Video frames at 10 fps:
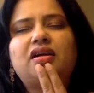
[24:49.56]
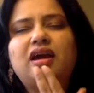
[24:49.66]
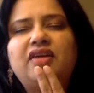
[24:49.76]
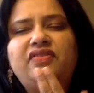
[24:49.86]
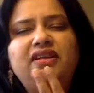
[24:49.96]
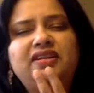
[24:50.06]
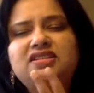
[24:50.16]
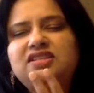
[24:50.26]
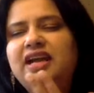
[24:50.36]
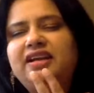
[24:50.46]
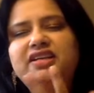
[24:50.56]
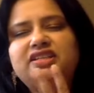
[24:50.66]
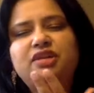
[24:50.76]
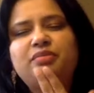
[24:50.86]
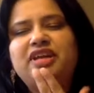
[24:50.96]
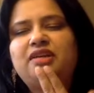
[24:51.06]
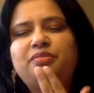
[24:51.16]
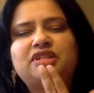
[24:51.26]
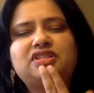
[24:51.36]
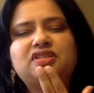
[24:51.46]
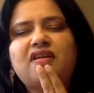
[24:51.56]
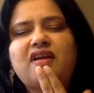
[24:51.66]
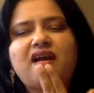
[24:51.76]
I feel this tightness in my temples.